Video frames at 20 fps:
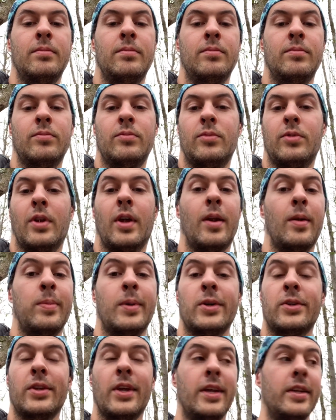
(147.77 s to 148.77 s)
Set up
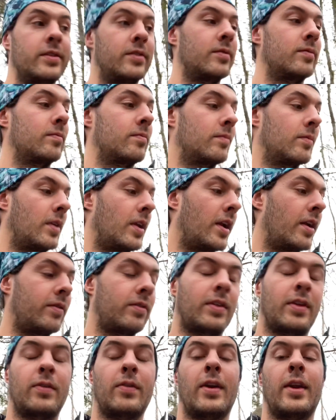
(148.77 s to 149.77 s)
our tents, get
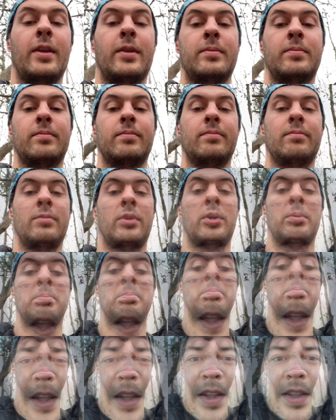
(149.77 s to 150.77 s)
everything ready. Yep.
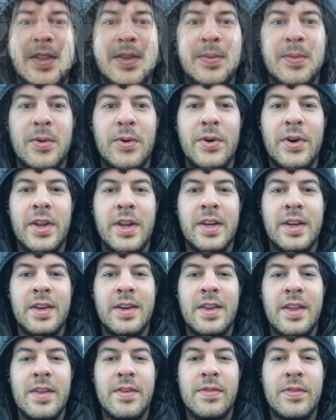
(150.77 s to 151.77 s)
It's morning,
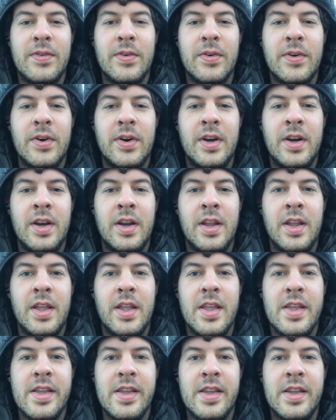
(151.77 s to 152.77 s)
day 4,
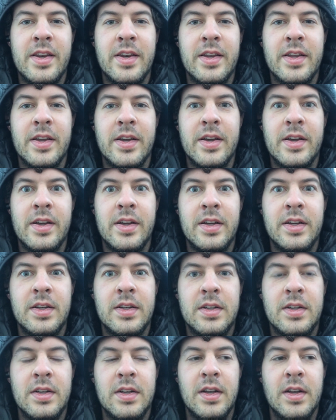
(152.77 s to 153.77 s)
and
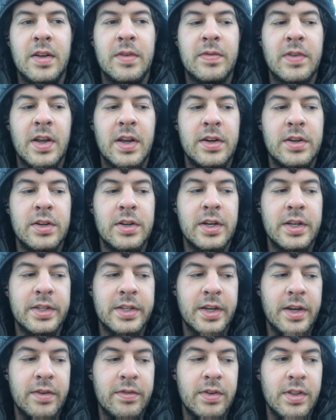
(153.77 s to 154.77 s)
I've gotten dressed
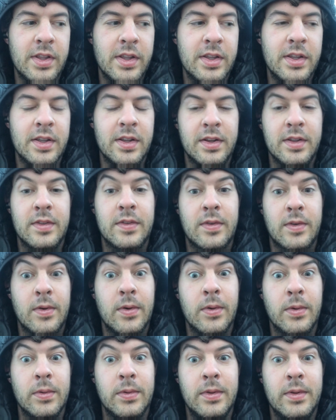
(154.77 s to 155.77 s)
and everything, and it's
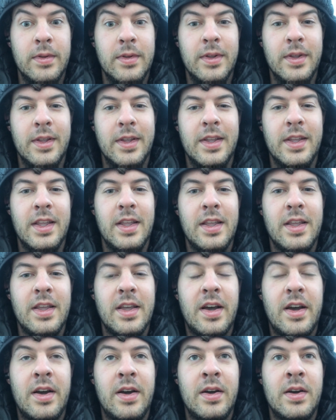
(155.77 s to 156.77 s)
cold.
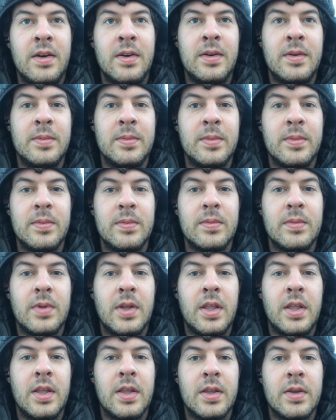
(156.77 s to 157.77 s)

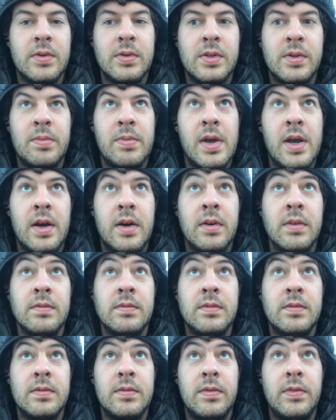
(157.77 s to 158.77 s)
I think it was about
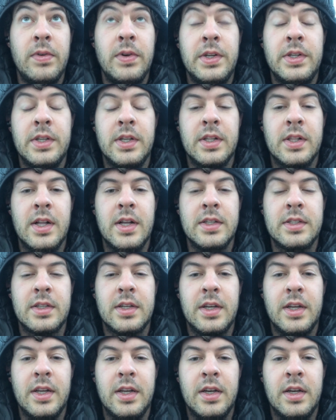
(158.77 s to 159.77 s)
freezing last night.